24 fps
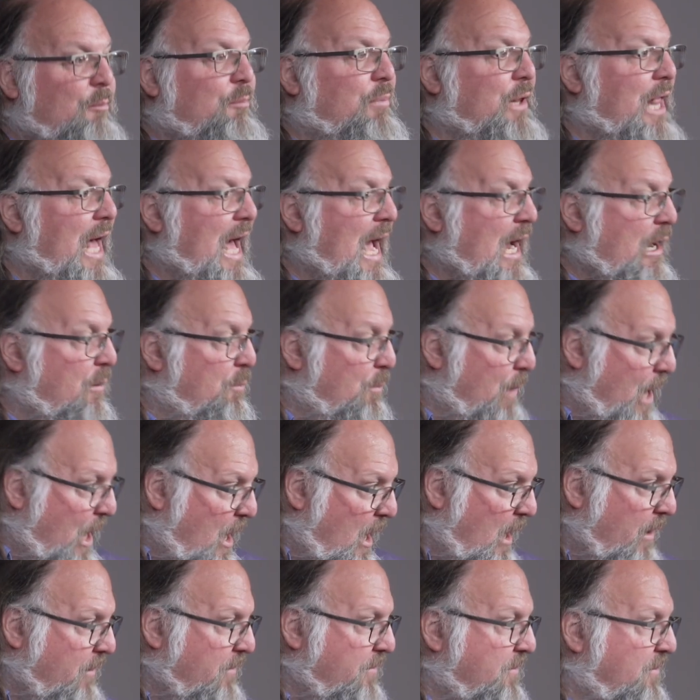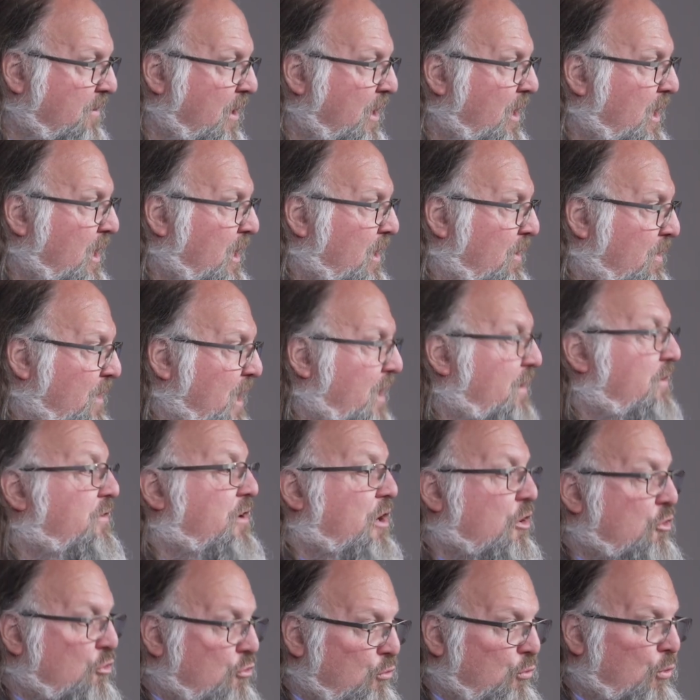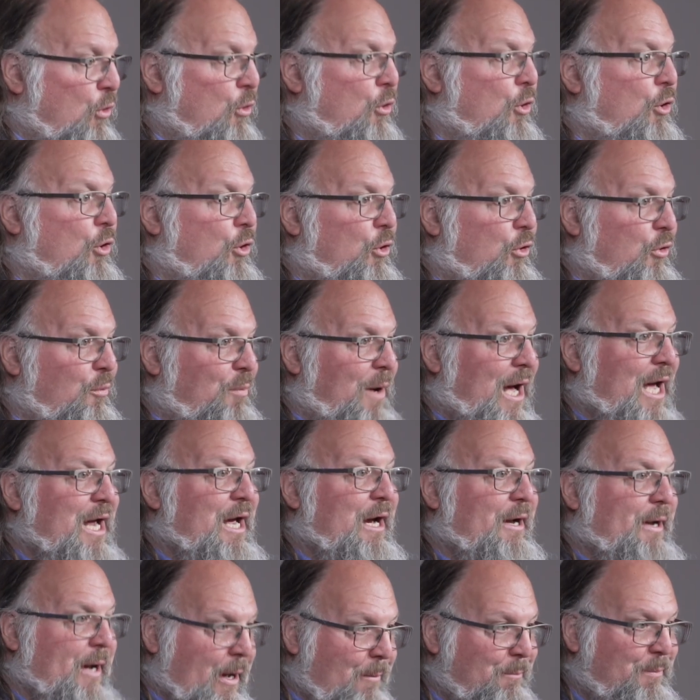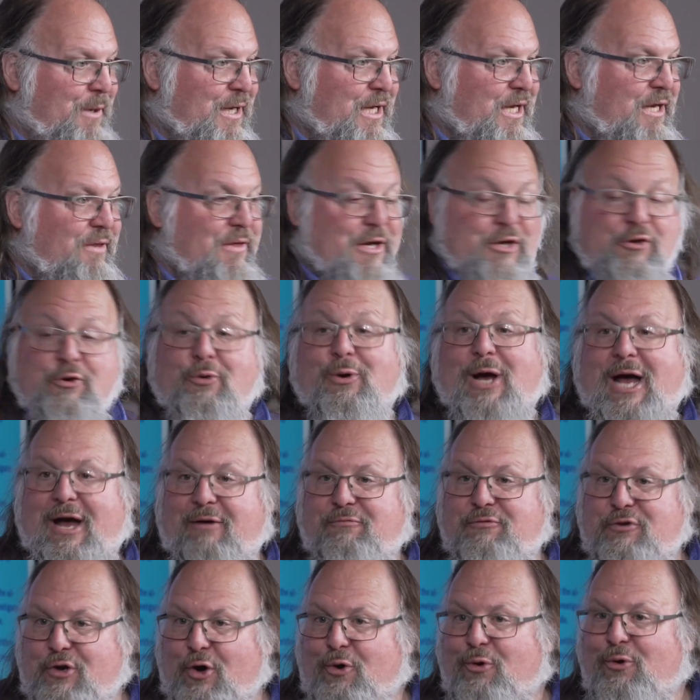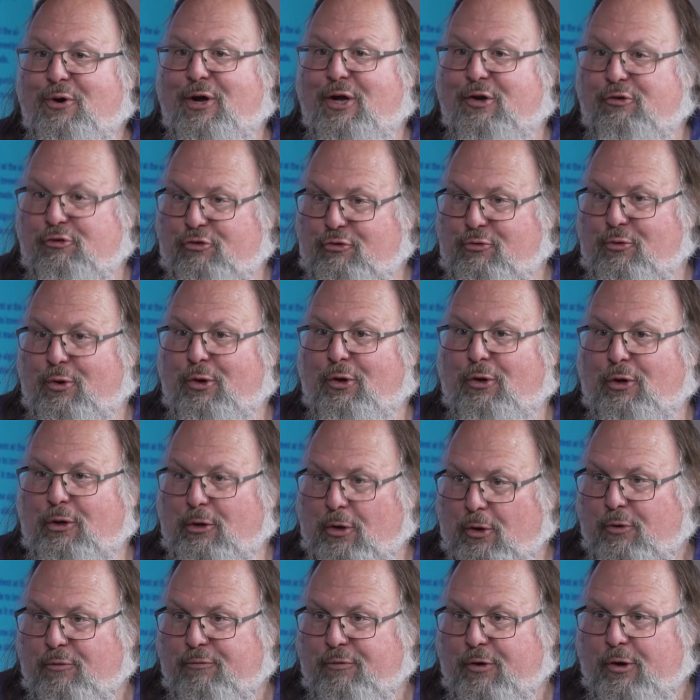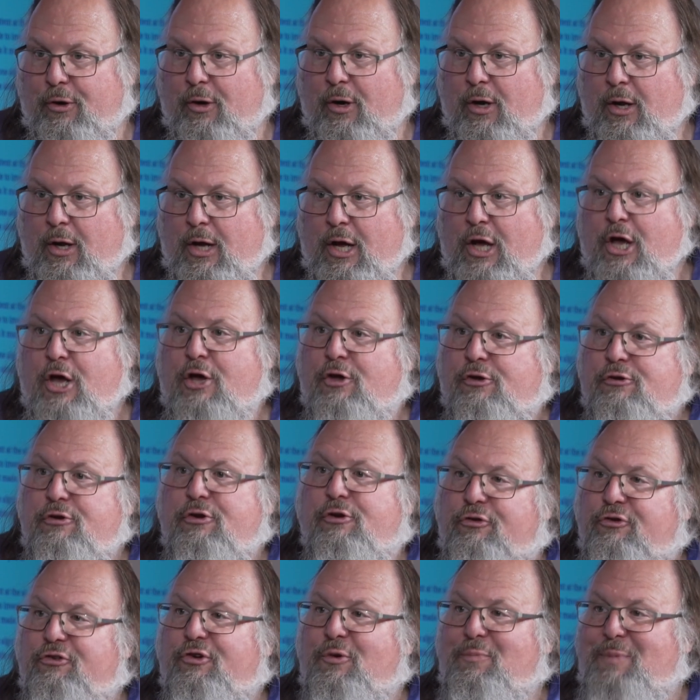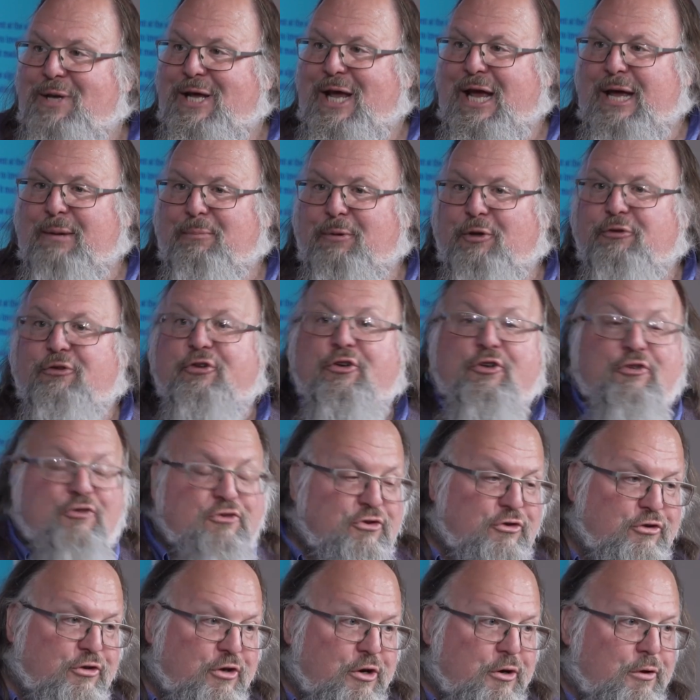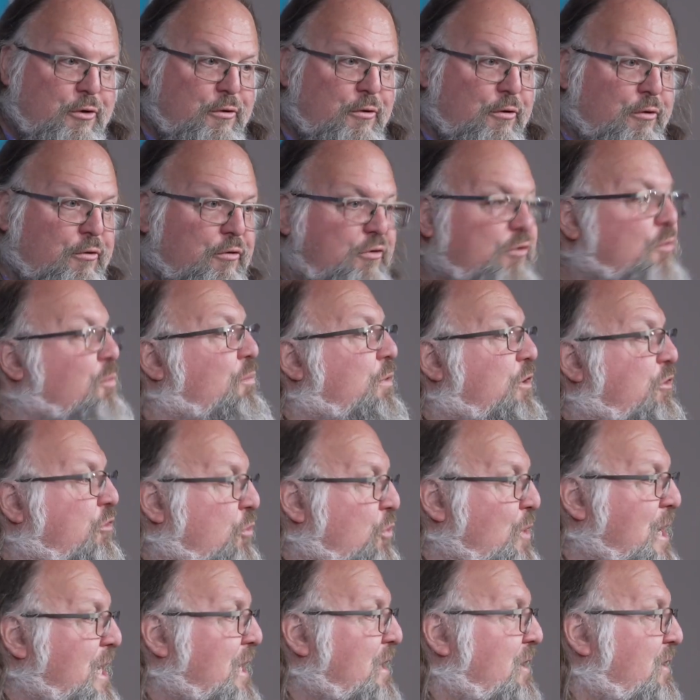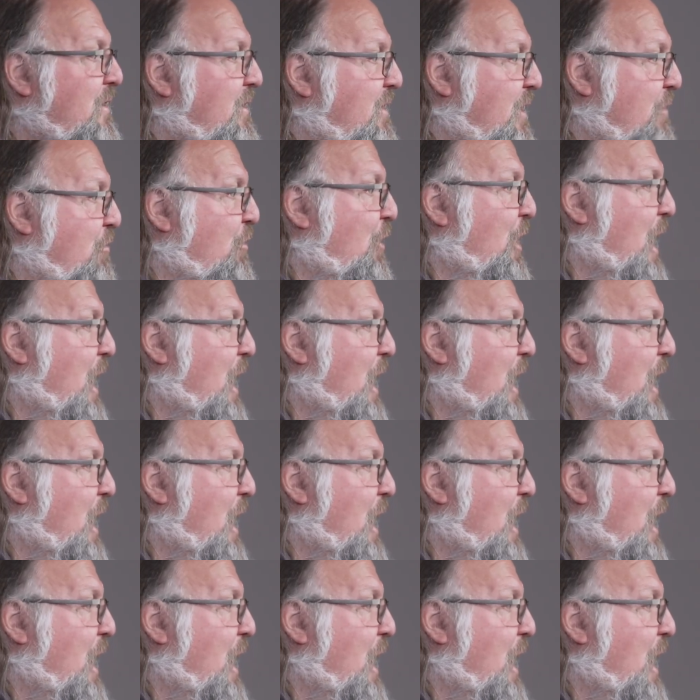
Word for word: black box that is controlled by a company that you have no control over, you should be able to choose between different